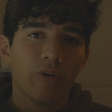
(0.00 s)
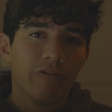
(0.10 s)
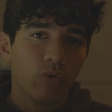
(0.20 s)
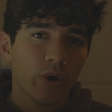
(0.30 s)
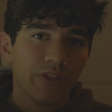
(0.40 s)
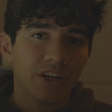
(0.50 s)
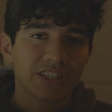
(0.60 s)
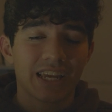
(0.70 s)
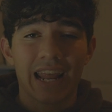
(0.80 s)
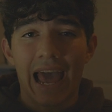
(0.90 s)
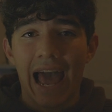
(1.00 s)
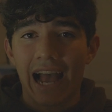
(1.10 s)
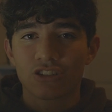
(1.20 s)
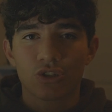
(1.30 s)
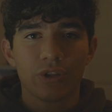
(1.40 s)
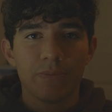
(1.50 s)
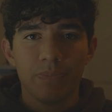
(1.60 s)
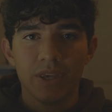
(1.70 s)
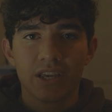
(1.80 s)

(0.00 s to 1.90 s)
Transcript: avoid this and actually be